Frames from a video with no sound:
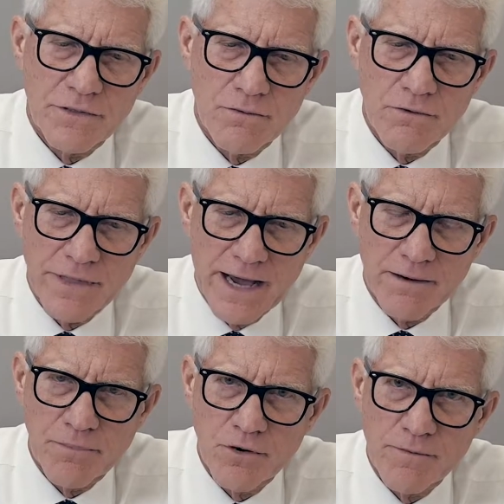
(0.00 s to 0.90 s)

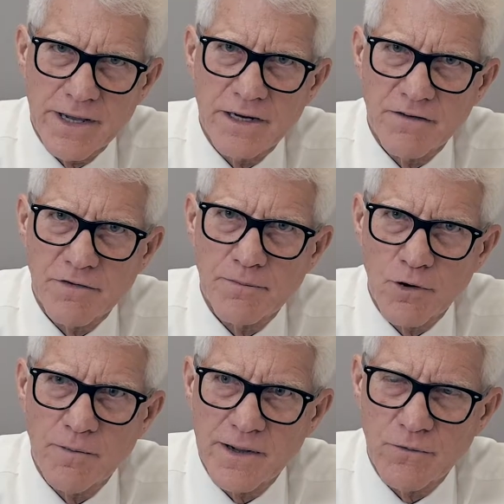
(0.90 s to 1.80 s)
without a permit if a
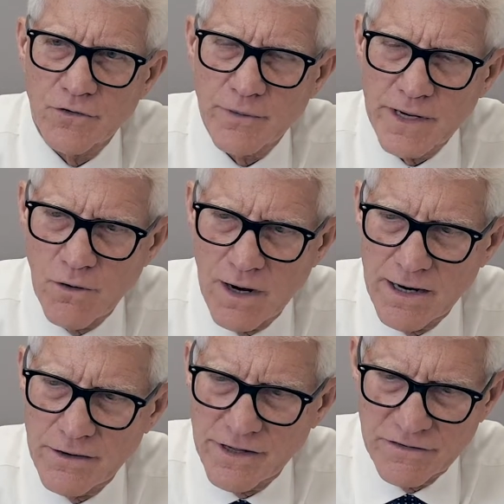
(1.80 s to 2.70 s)
permit was
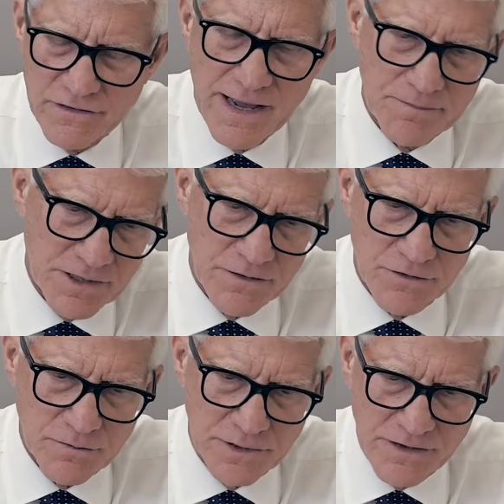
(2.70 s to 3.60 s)
required, except, and
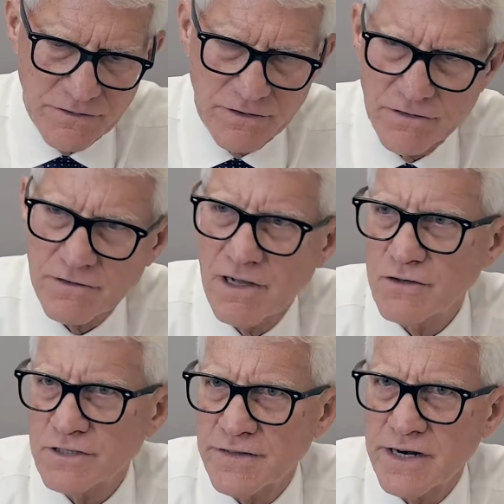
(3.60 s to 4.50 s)
there's a place to
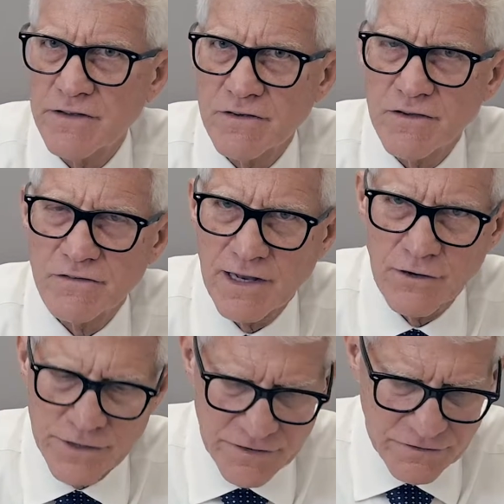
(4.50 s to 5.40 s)
disclose, and then it says
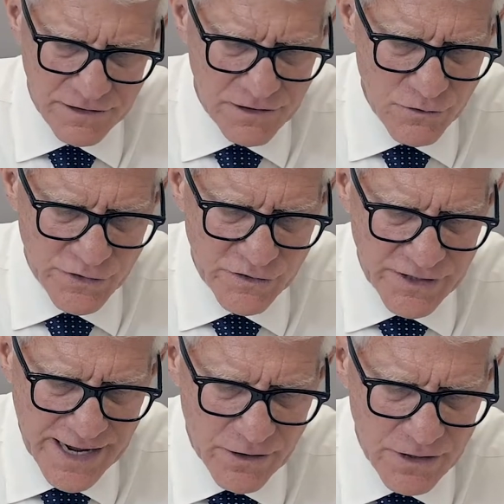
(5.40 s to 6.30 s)
seller needs to close those
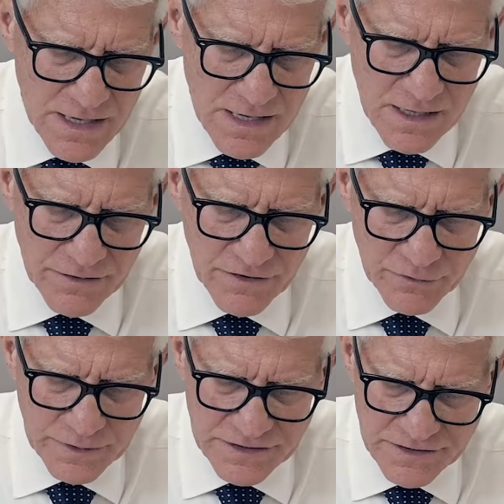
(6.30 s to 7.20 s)
out. This
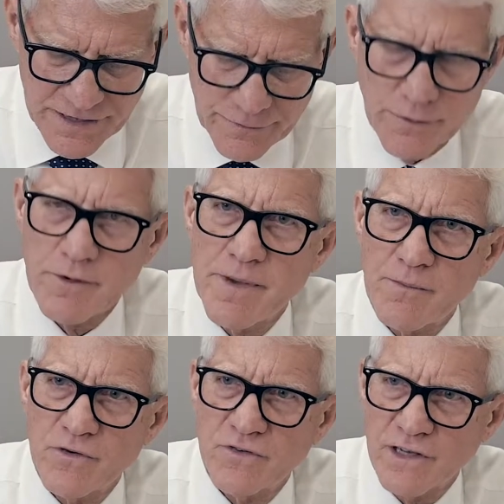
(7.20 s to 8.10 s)
one is different.
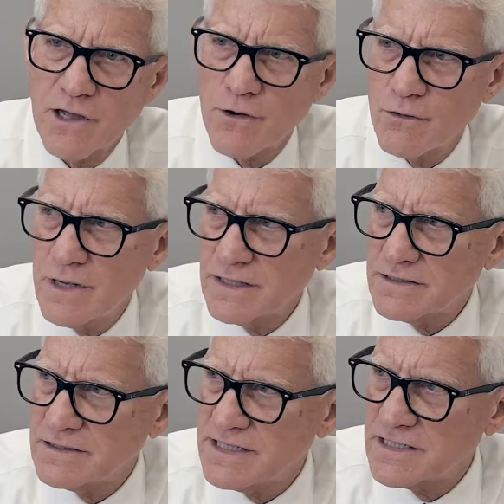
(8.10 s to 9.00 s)
Remember, Zillow
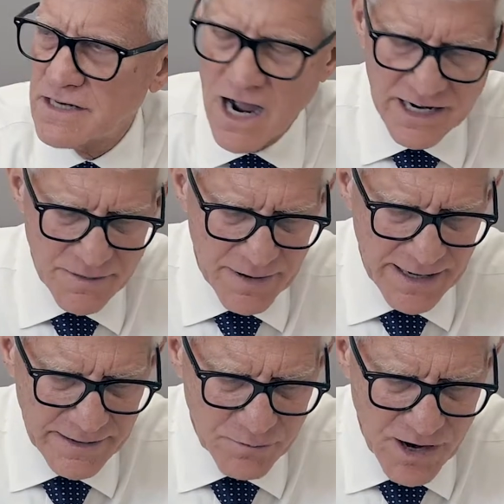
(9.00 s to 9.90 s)
didn't
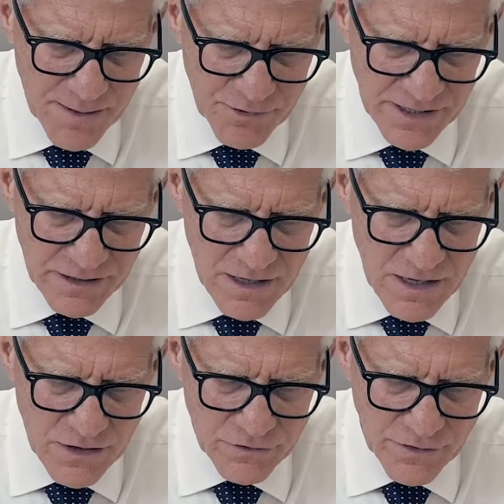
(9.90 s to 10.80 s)
occupy the property.
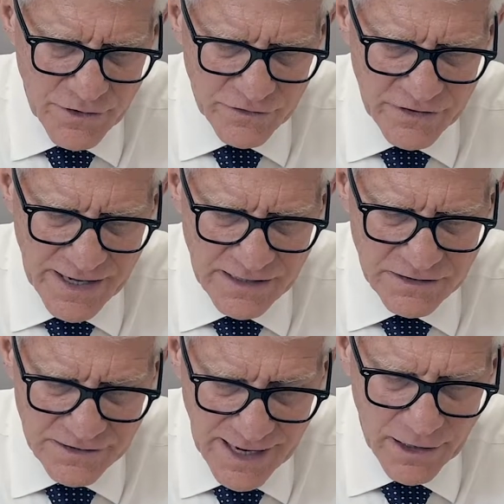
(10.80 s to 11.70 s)
So they're saying
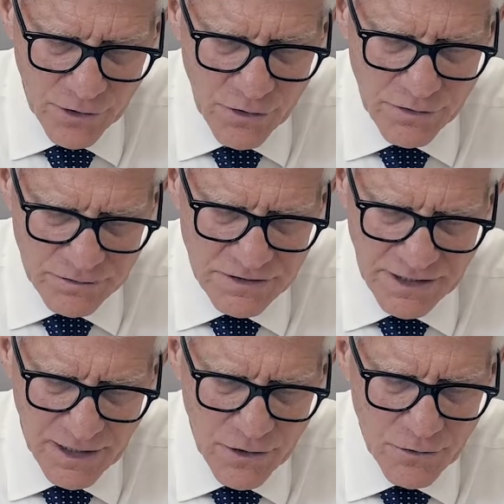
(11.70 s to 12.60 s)
seller,
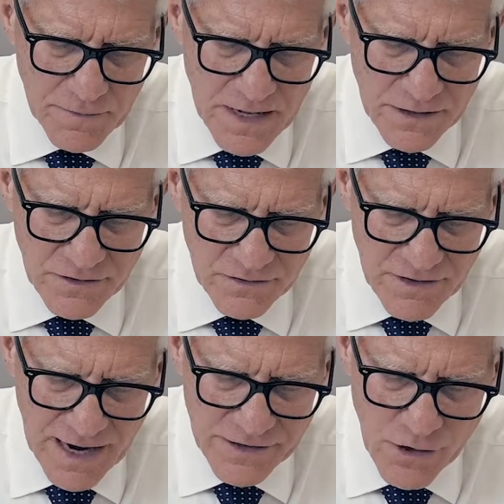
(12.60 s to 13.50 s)
Zillow, does
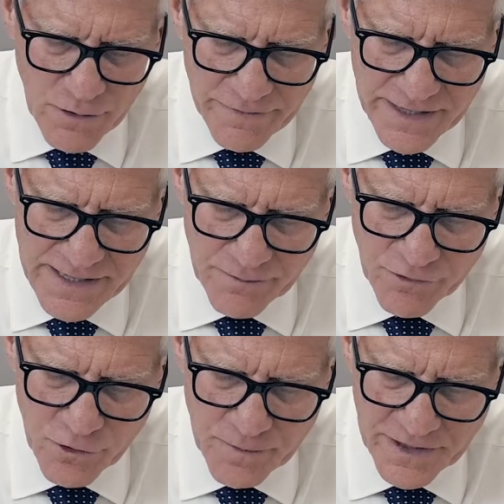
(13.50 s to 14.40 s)
not know of any
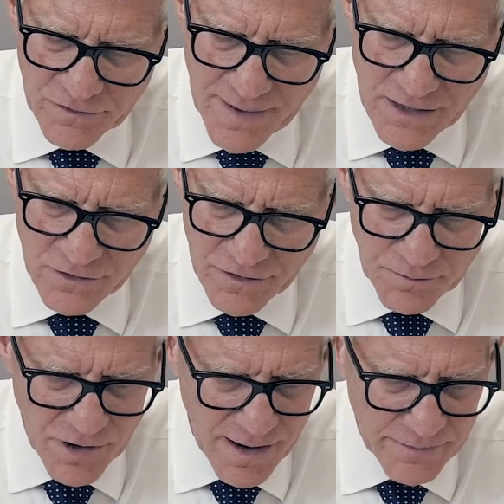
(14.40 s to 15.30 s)
improvements made to the
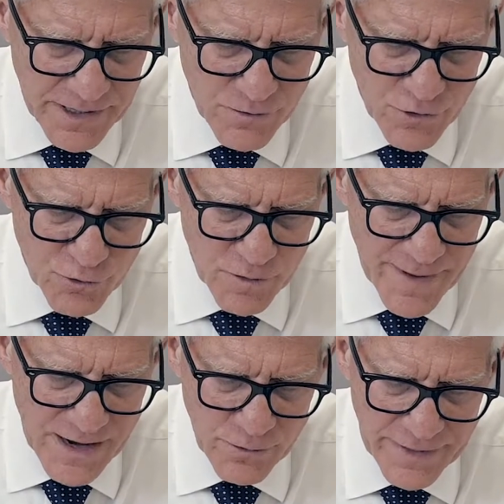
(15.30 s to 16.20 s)
property which were
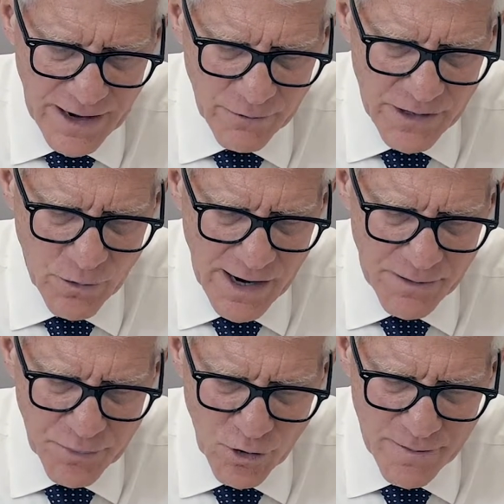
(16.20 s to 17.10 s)
made without
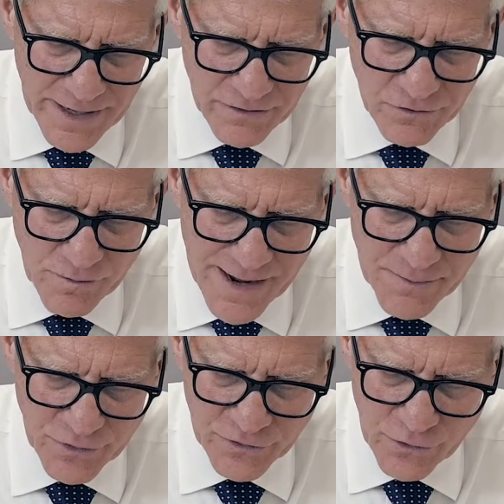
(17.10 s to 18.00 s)
required permits or
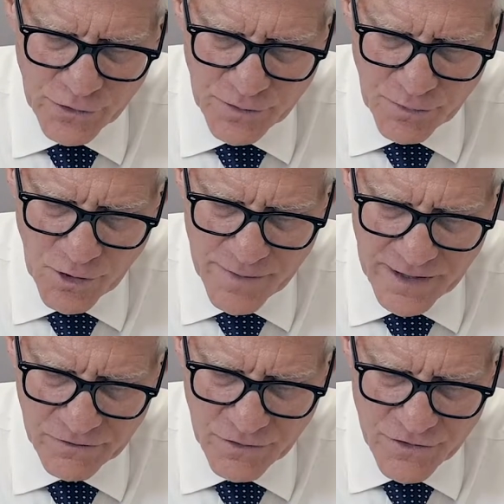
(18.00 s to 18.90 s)
made pursuant to
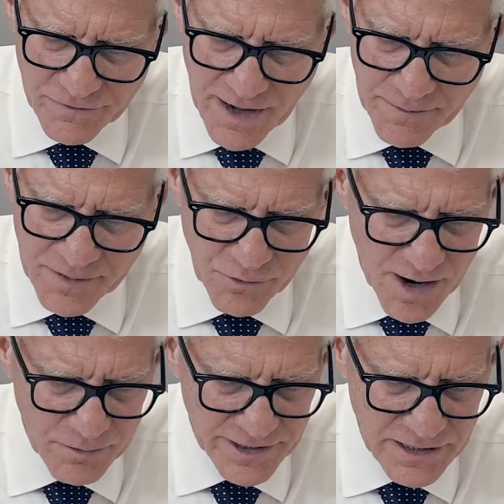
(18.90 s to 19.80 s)
permits which have not been
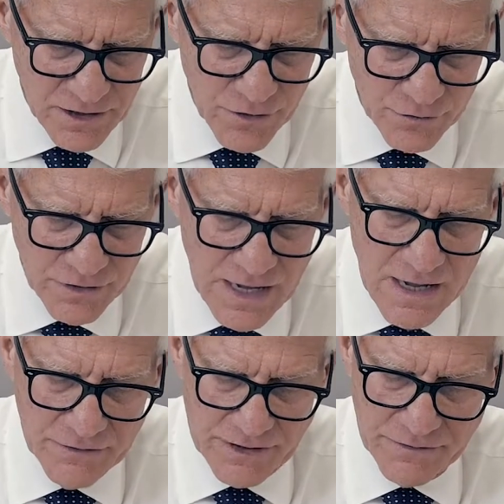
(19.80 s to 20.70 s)
properly closed.
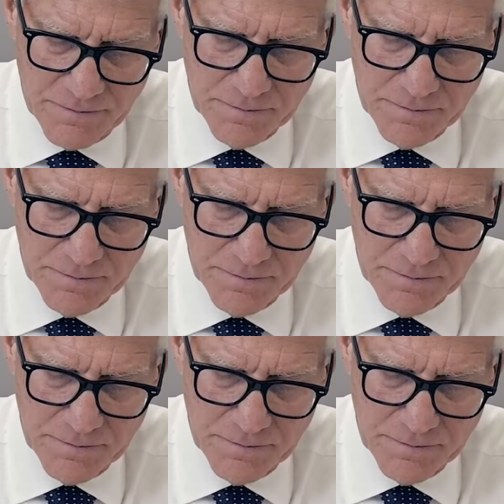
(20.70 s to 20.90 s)
So